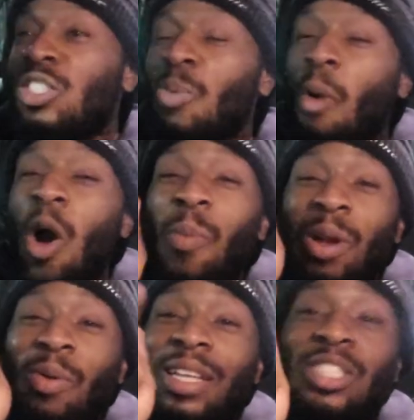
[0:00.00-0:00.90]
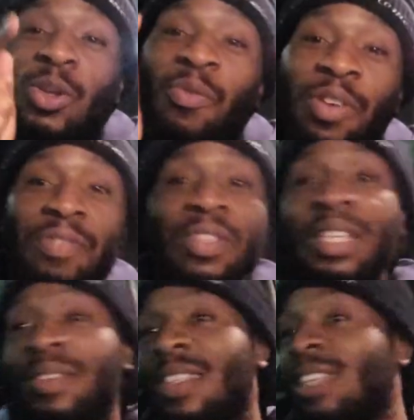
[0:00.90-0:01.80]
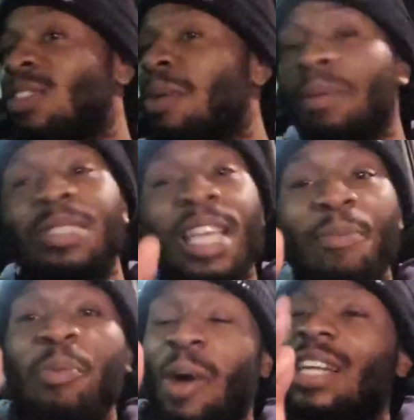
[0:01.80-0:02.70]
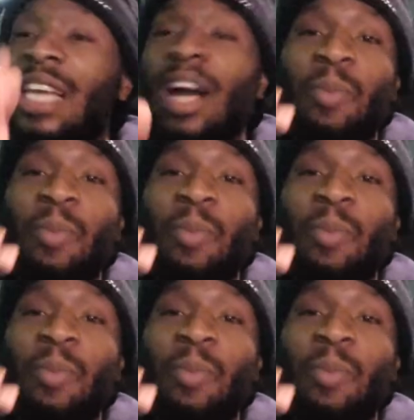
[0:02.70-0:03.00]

Tomorrow we're gonna get 250. That's what I'm, I'm saying right now.